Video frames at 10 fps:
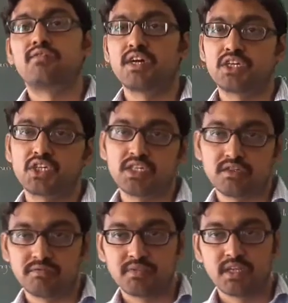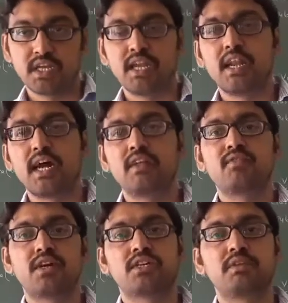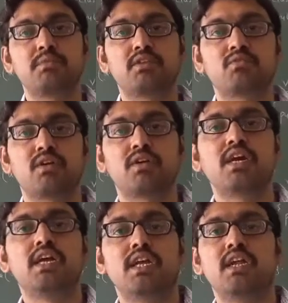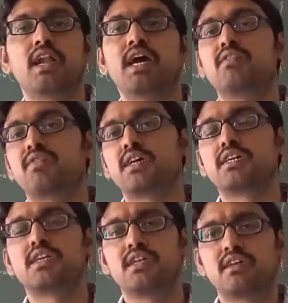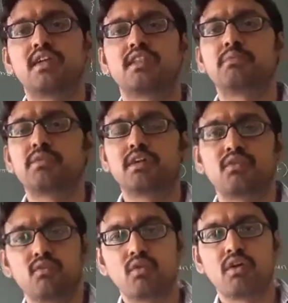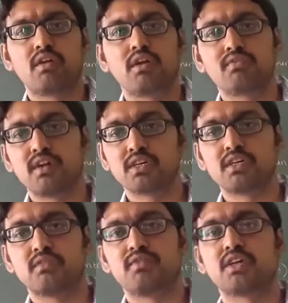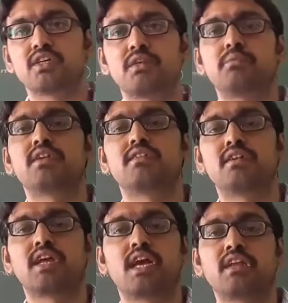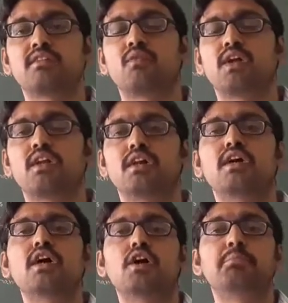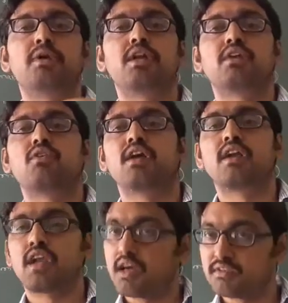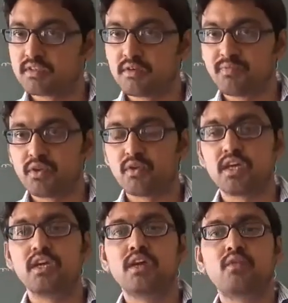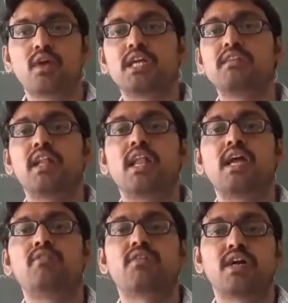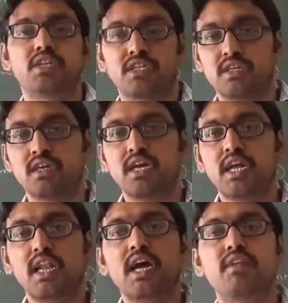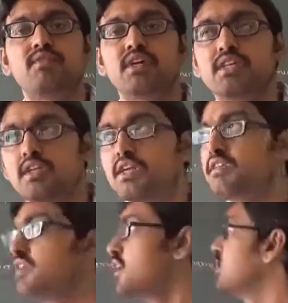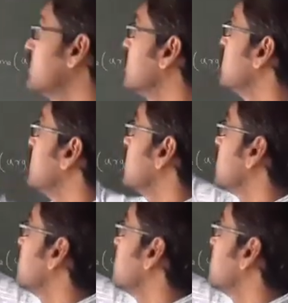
function? Inline function means what? Inline function, these are nothing but you know already function means it carries a one particular task. Okay, what is inline function? Inline function is, see, there